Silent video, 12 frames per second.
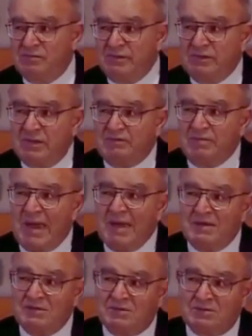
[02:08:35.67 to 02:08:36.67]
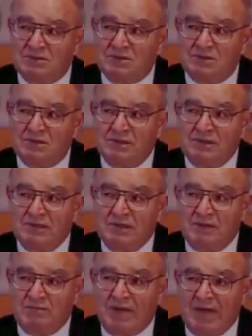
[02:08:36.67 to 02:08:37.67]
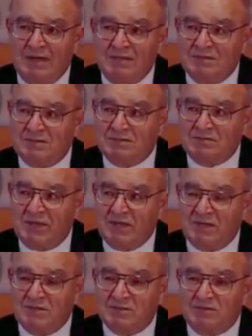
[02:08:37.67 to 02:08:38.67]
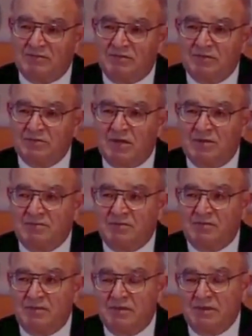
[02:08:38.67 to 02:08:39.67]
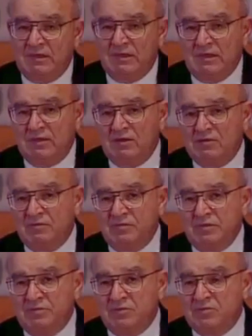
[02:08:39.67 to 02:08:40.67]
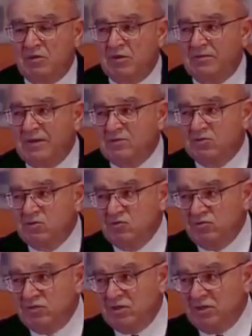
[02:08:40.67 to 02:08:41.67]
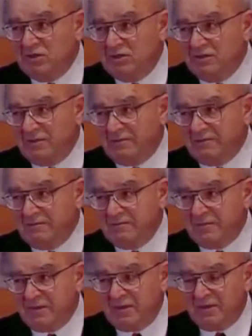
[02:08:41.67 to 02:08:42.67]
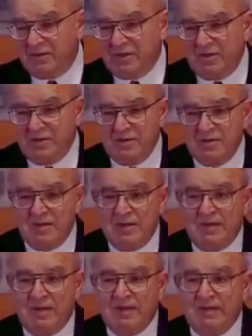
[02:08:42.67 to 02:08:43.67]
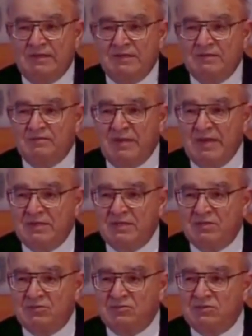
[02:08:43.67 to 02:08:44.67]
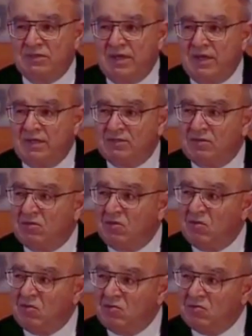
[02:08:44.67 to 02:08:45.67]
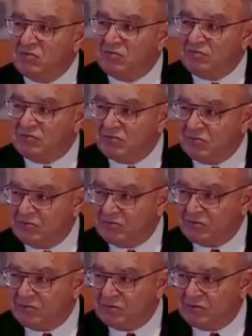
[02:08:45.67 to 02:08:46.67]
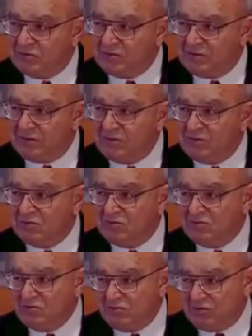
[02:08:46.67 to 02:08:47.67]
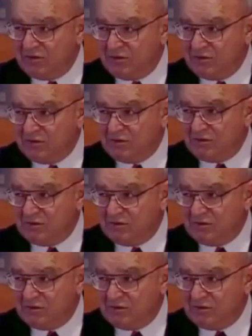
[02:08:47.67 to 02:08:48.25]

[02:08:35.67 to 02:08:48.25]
But a balanced mechanism. For example, a lot of people talk about juicing. Okay, it is better to take the whole fruit than to juice it,